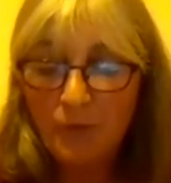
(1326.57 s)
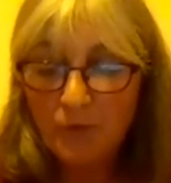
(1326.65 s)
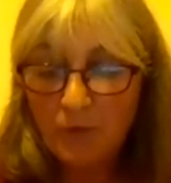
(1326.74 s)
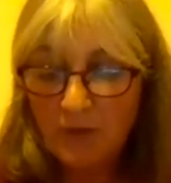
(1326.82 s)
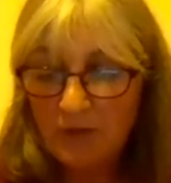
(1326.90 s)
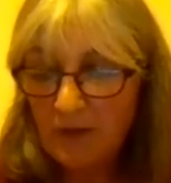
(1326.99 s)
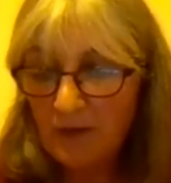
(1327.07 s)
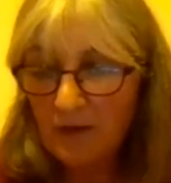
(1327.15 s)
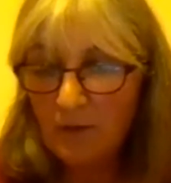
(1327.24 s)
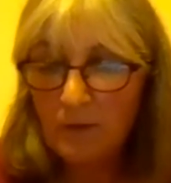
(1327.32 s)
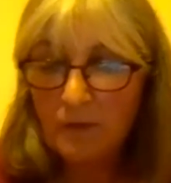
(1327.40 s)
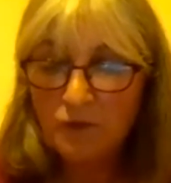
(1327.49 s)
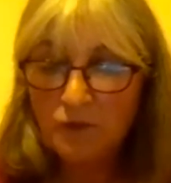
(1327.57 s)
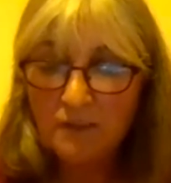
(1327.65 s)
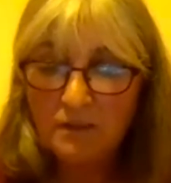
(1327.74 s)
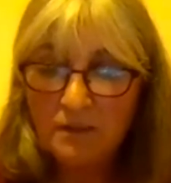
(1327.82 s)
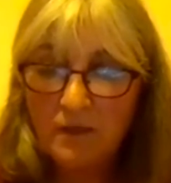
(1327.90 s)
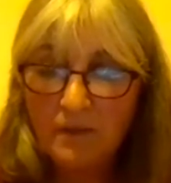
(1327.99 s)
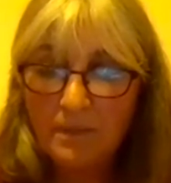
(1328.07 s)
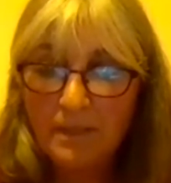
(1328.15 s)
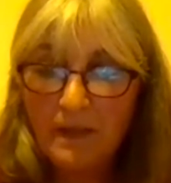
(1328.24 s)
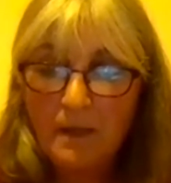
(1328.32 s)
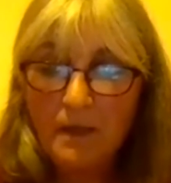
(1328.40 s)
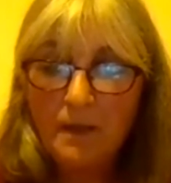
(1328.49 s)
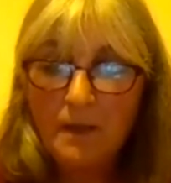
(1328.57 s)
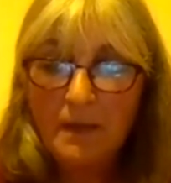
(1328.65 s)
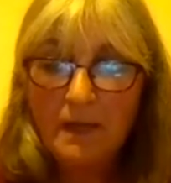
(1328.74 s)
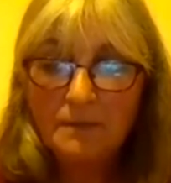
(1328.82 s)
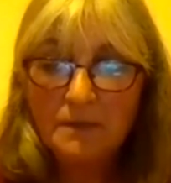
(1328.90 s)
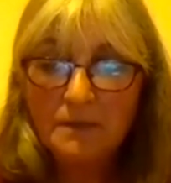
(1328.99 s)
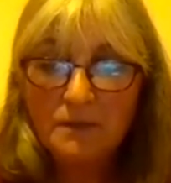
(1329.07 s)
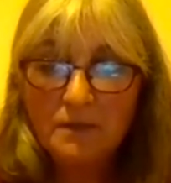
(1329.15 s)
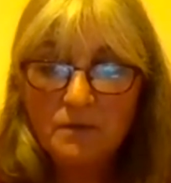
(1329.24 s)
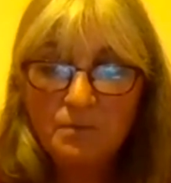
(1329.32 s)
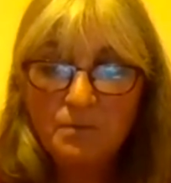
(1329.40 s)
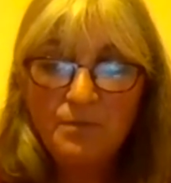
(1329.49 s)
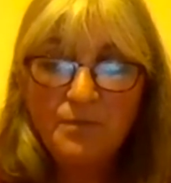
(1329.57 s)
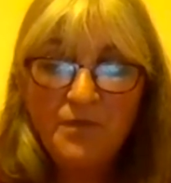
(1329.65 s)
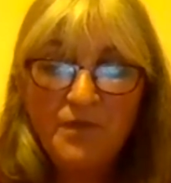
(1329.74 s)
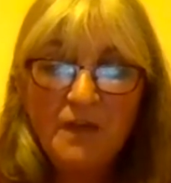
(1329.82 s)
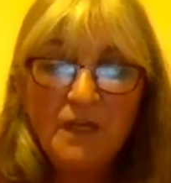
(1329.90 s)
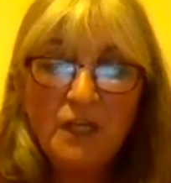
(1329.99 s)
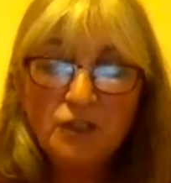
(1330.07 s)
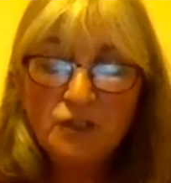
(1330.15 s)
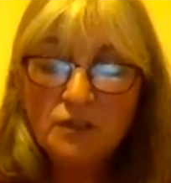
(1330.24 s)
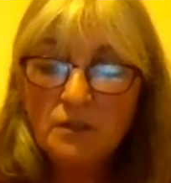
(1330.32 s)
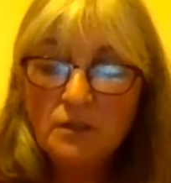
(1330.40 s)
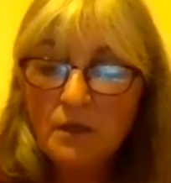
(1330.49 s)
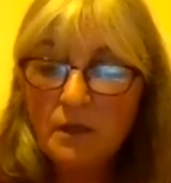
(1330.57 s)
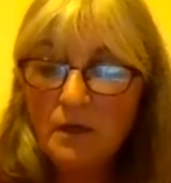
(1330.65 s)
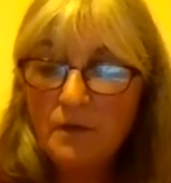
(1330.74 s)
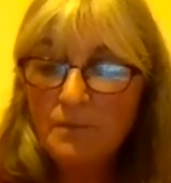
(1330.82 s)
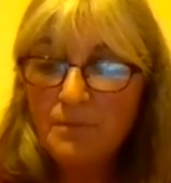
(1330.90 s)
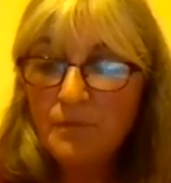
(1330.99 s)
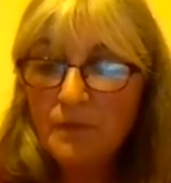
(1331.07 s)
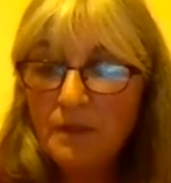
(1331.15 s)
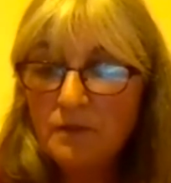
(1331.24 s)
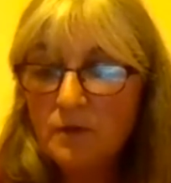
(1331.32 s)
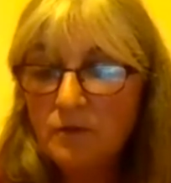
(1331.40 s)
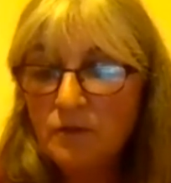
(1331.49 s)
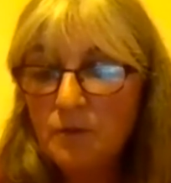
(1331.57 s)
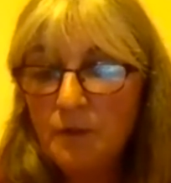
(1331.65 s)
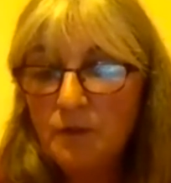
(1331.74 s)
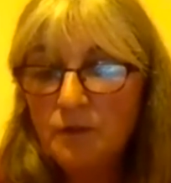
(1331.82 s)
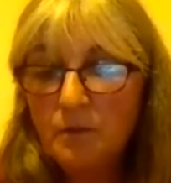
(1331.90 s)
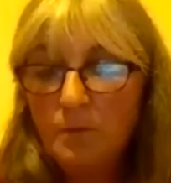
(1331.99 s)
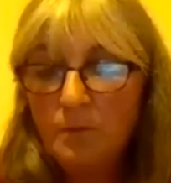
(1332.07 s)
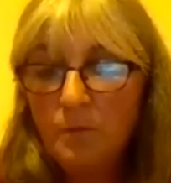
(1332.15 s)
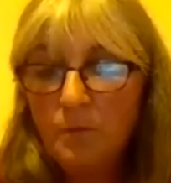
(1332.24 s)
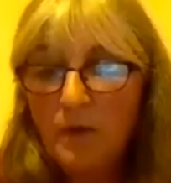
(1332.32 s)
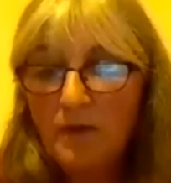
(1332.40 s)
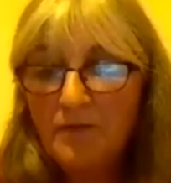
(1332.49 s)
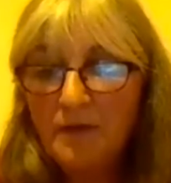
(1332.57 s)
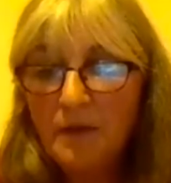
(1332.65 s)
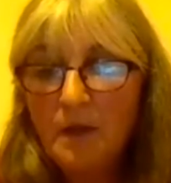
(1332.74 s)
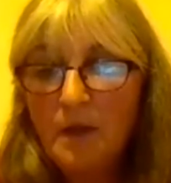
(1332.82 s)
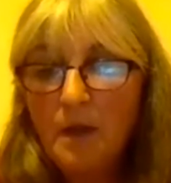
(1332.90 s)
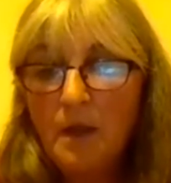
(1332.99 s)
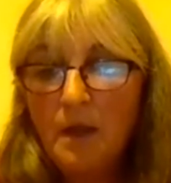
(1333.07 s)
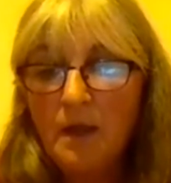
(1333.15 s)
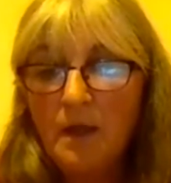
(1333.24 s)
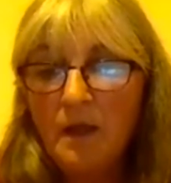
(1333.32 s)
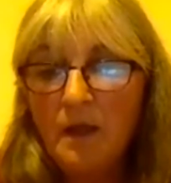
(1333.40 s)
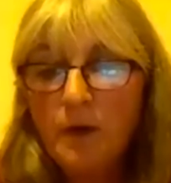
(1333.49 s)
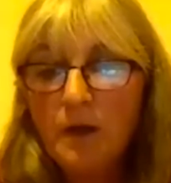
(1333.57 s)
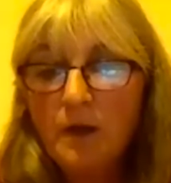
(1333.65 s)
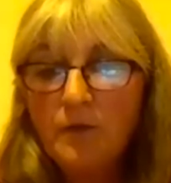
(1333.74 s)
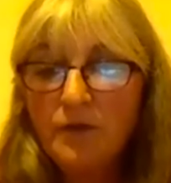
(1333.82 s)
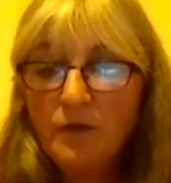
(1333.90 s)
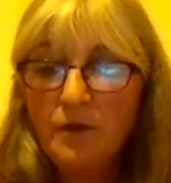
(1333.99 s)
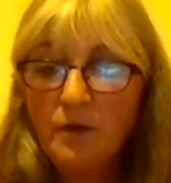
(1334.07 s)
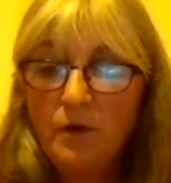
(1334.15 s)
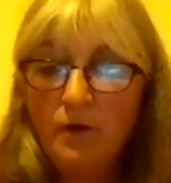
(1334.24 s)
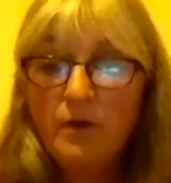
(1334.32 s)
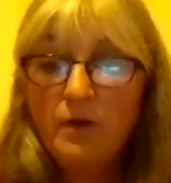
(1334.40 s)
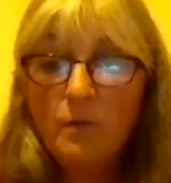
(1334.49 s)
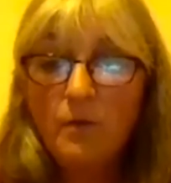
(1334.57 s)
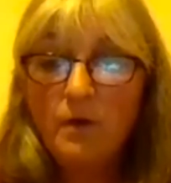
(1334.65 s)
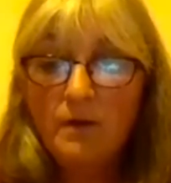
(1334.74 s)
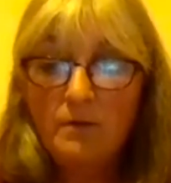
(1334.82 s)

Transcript: So I think I will just perhaps just finish this contribution with, if we're going to look at what